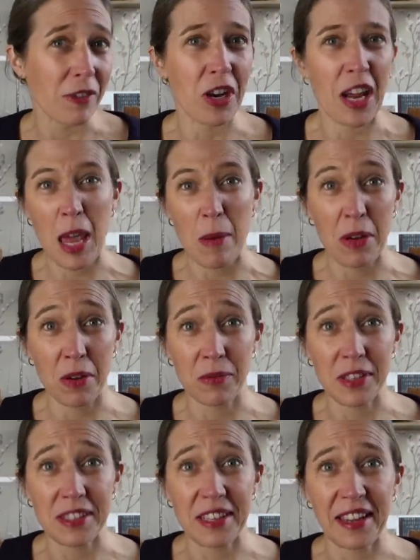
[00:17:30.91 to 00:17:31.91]
I've got to hem it
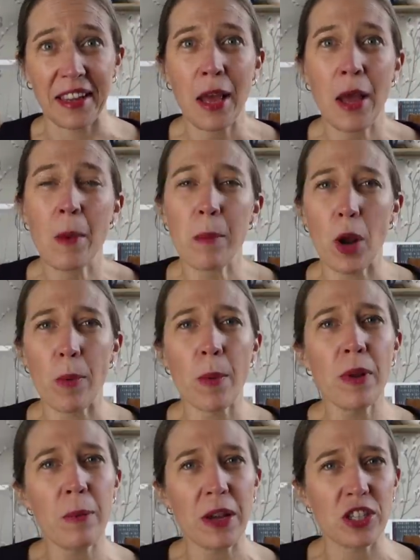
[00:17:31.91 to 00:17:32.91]
obviously, but I'll
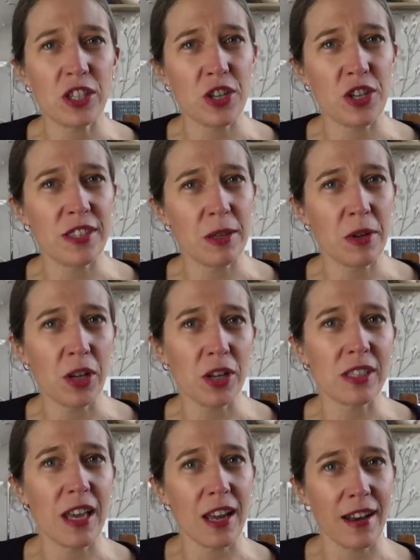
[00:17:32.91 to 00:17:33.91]
pop in a picture so you can see what it
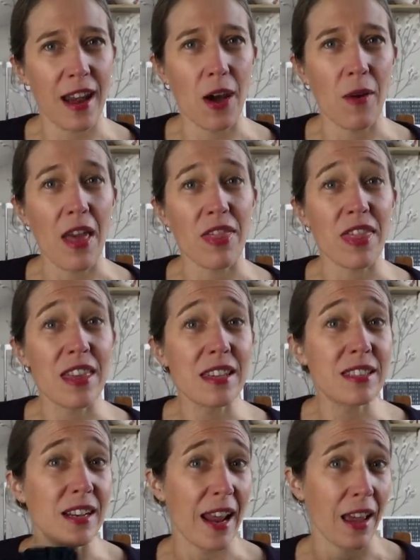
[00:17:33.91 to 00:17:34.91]
looks like now at
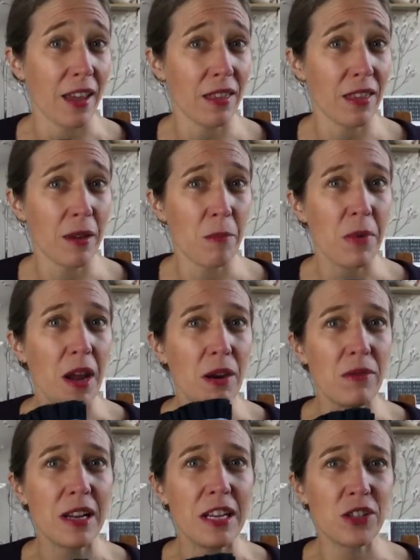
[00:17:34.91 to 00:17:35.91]
this length, but I
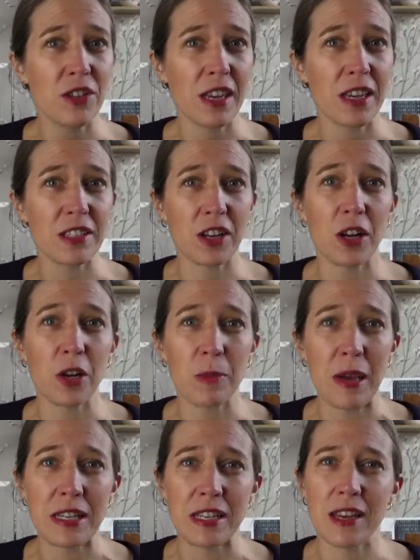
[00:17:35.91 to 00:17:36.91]
really do think it's going to look
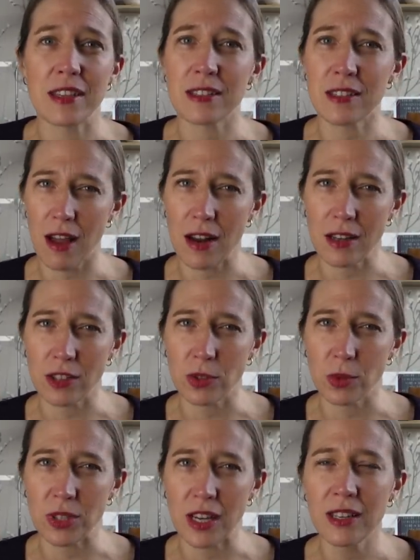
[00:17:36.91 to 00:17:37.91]
better slightly
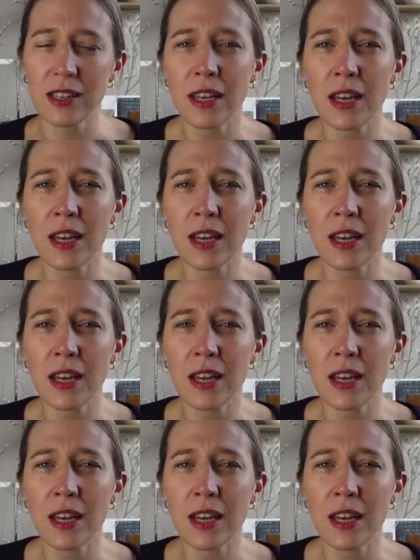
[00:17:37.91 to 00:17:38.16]
shorter,